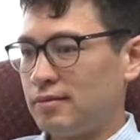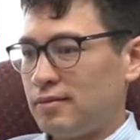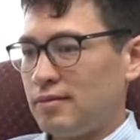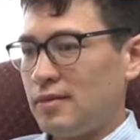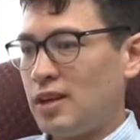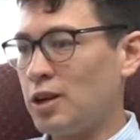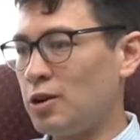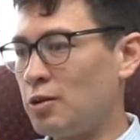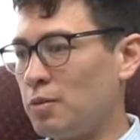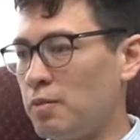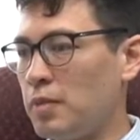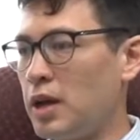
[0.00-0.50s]

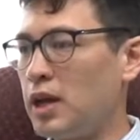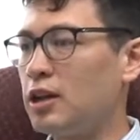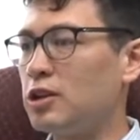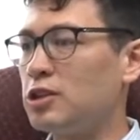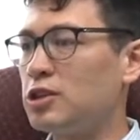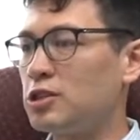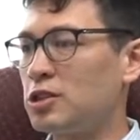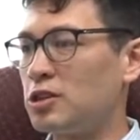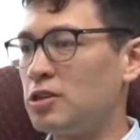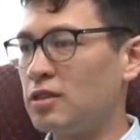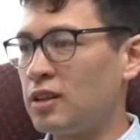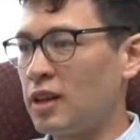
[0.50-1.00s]
making
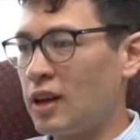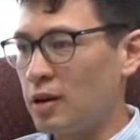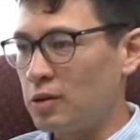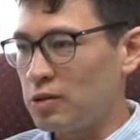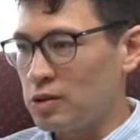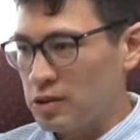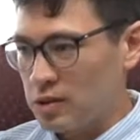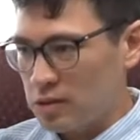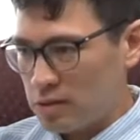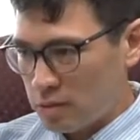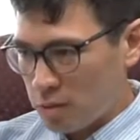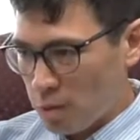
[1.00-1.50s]
sure that I
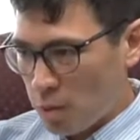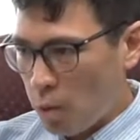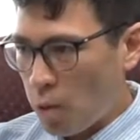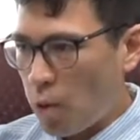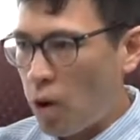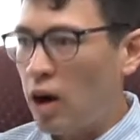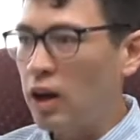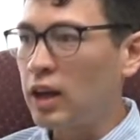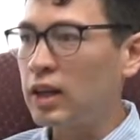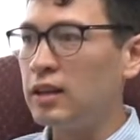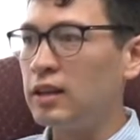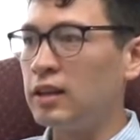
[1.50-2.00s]
was
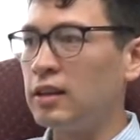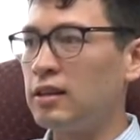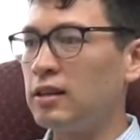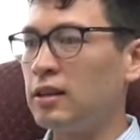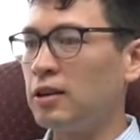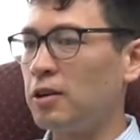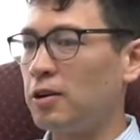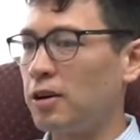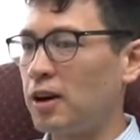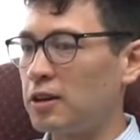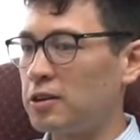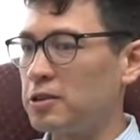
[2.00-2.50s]
walking in the
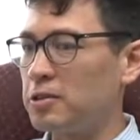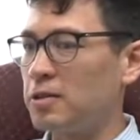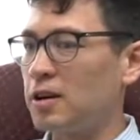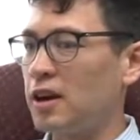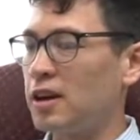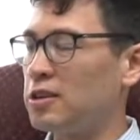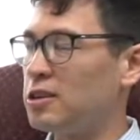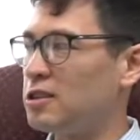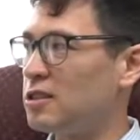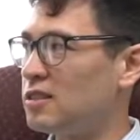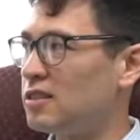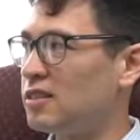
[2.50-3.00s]
correct
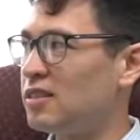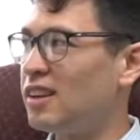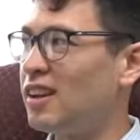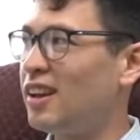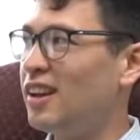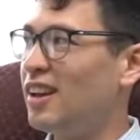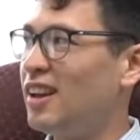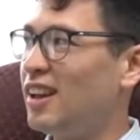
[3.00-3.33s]
direction.